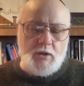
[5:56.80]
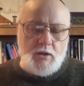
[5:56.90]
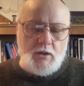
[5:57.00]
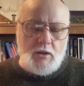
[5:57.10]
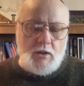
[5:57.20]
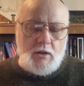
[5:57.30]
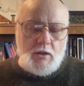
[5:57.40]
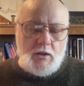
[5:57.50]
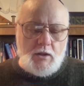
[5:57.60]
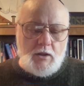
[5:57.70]

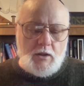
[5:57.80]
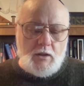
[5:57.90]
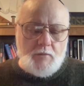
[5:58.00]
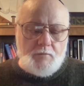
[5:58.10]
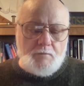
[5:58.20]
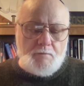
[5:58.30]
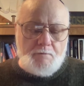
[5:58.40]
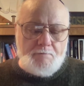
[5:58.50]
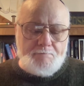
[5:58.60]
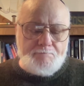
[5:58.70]

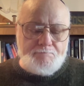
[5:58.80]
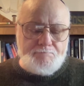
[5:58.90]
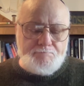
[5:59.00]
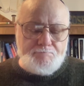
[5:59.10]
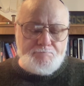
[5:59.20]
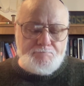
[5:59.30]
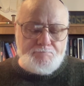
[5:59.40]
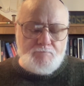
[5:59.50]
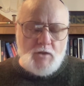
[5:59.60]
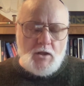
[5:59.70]

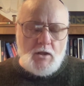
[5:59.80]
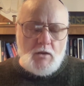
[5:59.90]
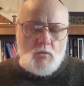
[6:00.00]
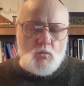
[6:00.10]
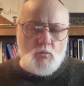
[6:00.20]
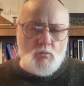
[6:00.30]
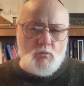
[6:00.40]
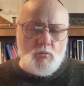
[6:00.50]
(silence)